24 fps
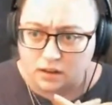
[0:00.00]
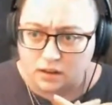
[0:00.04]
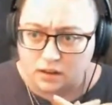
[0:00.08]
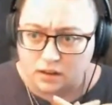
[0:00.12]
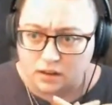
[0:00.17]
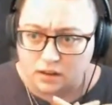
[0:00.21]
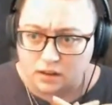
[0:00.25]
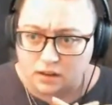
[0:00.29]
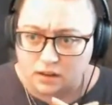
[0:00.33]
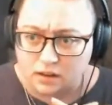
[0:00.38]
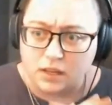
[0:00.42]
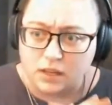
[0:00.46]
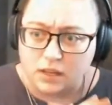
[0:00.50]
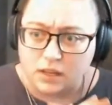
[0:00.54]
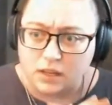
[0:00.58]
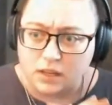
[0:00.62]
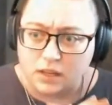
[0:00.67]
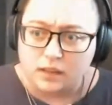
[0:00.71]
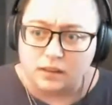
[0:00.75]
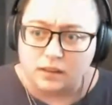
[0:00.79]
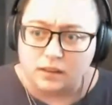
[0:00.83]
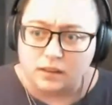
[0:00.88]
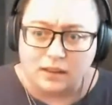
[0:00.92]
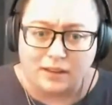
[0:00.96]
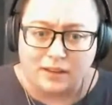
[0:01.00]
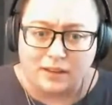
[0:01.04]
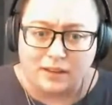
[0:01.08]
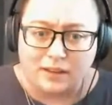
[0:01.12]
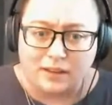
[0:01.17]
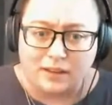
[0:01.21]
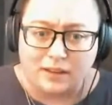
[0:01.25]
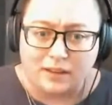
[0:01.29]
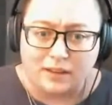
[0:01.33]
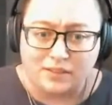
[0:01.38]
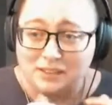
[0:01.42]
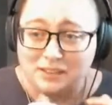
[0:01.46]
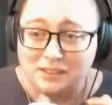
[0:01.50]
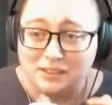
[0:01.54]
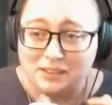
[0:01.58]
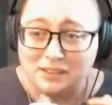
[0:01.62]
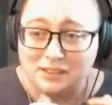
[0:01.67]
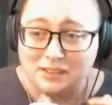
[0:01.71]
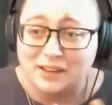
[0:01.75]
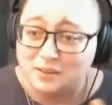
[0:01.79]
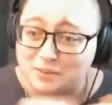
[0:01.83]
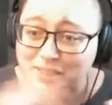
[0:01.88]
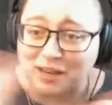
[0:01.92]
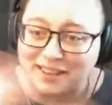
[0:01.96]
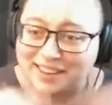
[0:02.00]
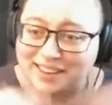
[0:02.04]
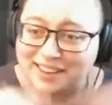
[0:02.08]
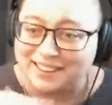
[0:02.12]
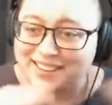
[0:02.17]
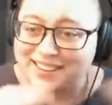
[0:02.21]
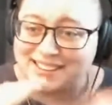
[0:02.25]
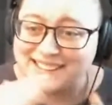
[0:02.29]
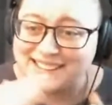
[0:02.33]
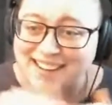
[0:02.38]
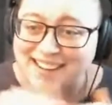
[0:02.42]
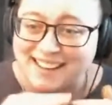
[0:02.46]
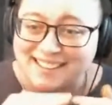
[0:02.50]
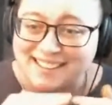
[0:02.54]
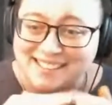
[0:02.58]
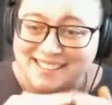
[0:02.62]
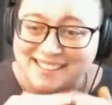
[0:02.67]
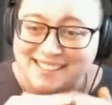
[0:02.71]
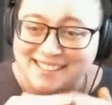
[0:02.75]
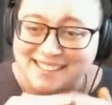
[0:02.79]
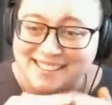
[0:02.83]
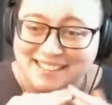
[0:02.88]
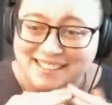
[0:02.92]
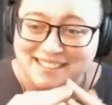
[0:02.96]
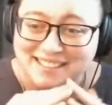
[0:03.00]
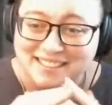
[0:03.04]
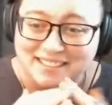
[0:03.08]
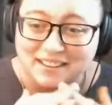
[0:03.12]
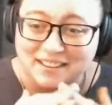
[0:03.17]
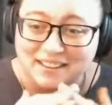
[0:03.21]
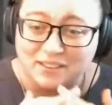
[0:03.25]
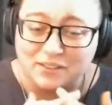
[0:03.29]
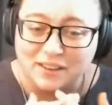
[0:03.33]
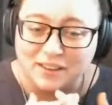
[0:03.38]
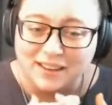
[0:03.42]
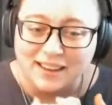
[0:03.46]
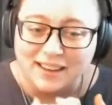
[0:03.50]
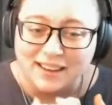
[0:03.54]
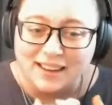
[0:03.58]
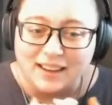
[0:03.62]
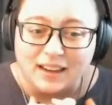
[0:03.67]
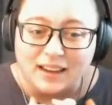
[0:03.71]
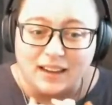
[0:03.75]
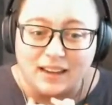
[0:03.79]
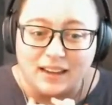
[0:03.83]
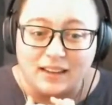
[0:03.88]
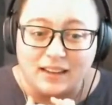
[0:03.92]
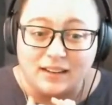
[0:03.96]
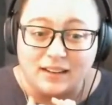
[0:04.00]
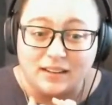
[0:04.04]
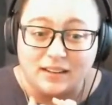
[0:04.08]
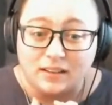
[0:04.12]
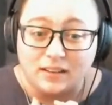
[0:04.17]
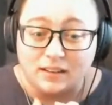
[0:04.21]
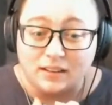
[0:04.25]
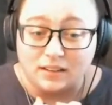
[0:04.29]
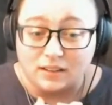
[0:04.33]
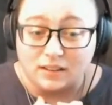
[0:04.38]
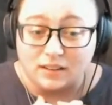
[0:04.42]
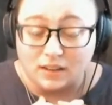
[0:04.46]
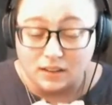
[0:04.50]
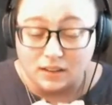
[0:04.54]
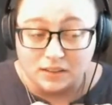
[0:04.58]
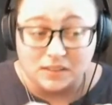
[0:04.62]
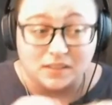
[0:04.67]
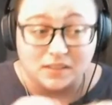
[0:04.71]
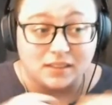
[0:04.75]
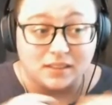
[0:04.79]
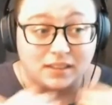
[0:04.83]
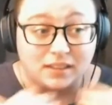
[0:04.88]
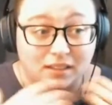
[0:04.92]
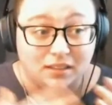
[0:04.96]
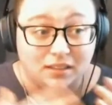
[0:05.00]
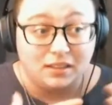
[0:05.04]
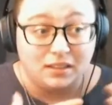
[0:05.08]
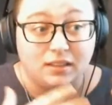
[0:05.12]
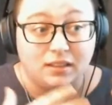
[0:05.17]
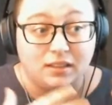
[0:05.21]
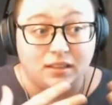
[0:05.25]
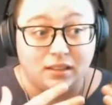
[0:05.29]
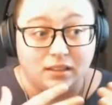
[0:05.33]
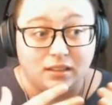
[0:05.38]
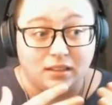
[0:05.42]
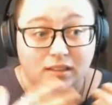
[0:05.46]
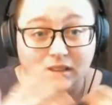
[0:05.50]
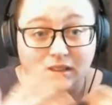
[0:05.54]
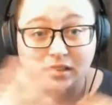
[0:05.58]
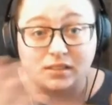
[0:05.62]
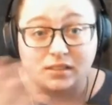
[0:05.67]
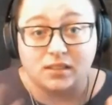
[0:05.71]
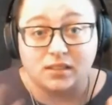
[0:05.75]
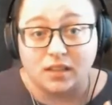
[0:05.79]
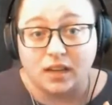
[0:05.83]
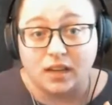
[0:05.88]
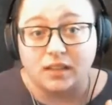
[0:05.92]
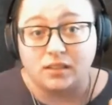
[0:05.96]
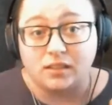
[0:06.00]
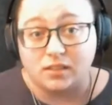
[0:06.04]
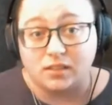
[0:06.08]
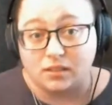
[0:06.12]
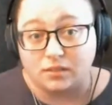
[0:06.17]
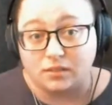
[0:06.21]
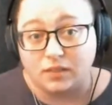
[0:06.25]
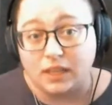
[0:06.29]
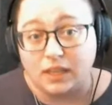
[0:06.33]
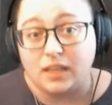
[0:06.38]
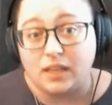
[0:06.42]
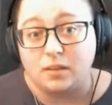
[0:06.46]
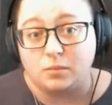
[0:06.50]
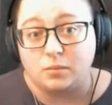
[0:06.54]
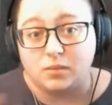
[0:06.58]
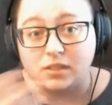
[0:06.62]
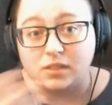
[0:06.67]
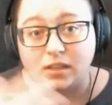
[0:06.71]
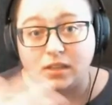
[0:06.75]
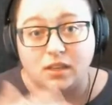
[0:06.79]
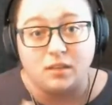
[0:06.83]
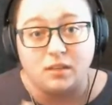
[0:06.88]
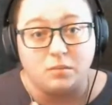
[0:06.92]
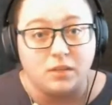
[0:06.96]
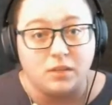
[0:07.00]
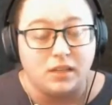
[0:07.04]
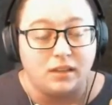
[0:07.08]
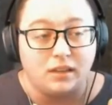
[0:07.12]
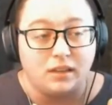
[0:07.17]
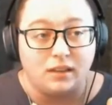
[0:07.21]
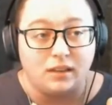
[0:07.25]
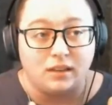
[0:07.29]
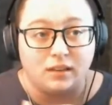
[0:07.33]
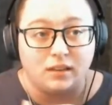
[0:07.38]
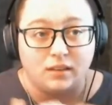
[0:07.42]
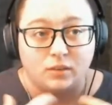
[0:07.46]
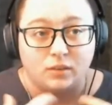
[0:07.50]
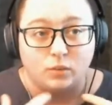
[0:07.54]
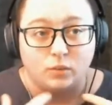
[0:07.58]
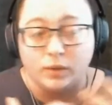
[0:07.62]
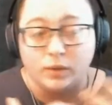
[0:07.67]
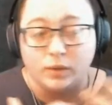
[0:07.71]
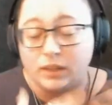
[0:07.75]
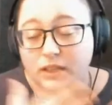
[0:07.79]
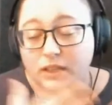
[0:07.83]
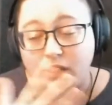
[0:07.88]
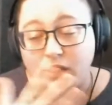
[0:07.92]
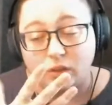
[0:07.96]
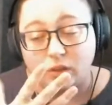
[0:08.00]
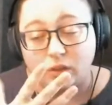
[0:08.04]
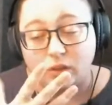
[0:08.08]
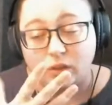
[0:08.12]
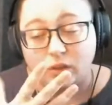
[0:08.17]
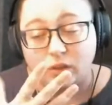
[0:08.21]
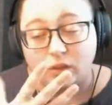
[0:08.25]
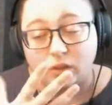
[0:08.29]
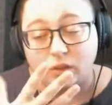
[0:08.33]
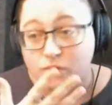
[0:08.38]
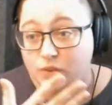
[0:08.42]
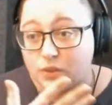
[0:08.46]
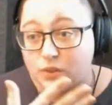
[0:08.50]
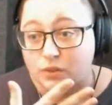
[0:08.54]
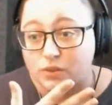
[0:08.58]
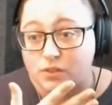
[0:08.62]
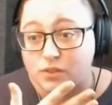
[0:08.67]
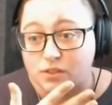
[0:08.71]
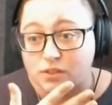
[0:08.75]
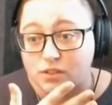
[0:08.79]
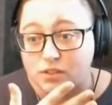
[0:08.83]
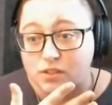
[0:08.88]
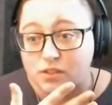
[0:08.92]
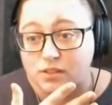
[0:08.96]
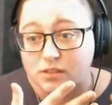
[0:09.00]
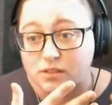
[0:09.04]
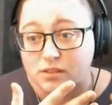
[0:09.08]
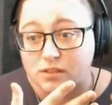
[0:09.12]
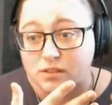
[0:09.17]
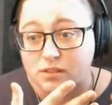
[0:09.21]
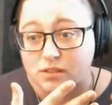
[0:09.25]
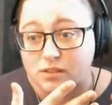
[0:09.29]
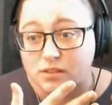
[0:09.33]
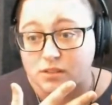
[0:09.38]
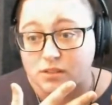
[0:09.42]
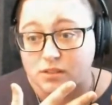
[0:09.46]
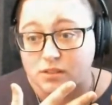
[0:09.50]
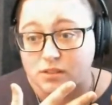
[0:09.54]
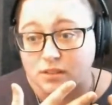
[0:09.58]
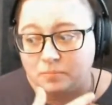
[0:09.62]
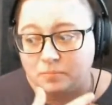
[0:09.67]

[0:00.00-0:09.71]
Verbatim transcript: Um, I've some, seen a lot of them talking in the chats and stuff. And honestly, I think that these kinds of games can be really useful to just like